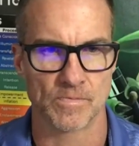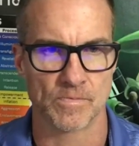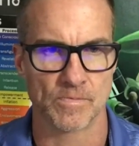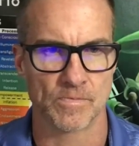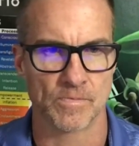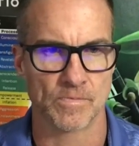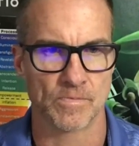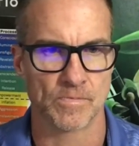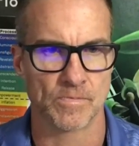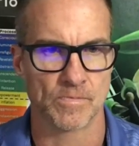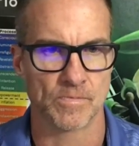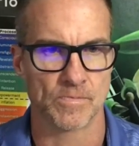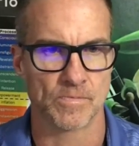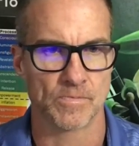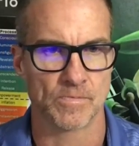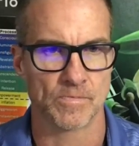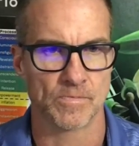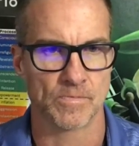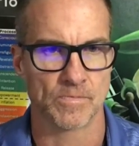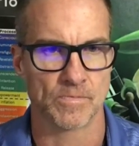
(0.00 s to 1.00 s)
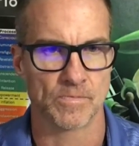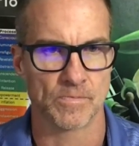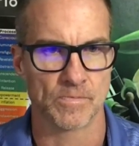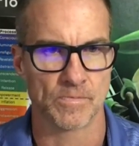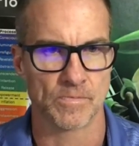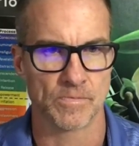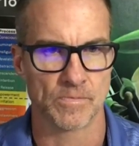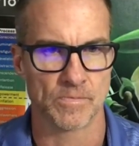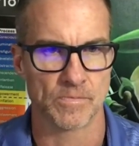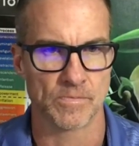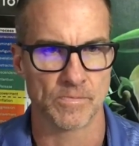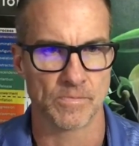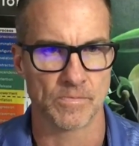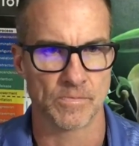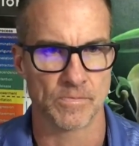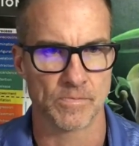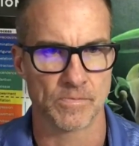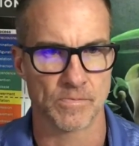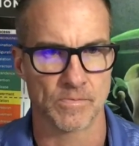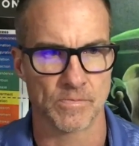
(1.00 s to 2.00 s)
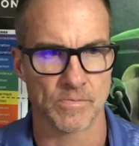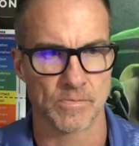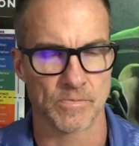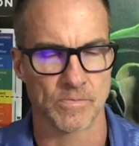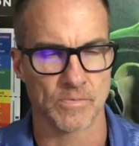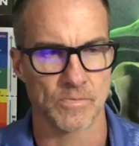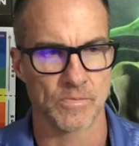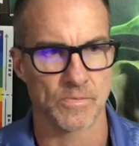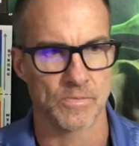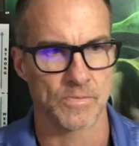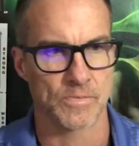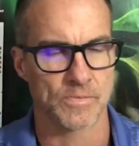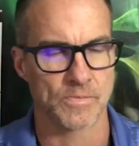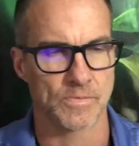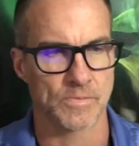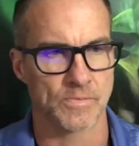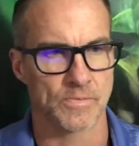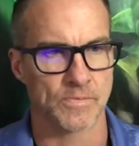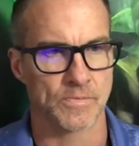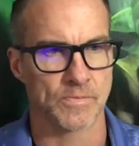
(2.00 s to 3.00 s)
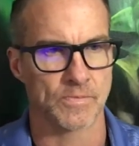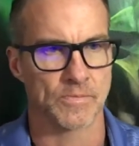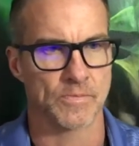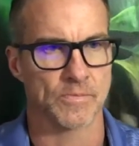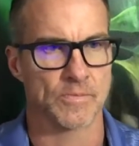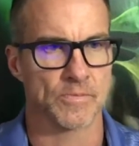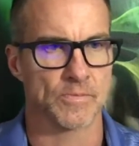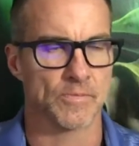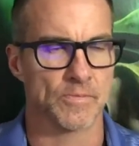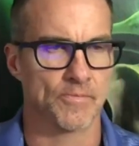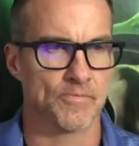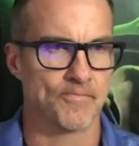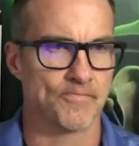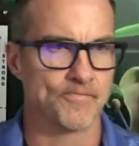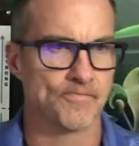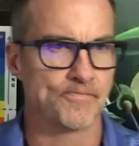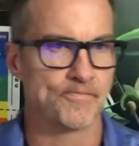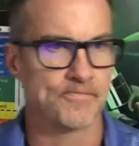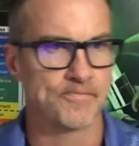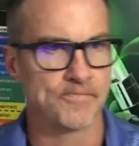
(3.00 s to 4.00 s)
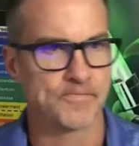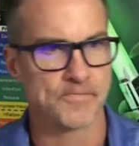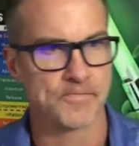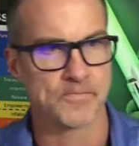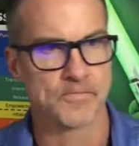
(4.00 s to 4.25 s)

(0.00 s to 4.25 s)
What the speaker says: [no speech]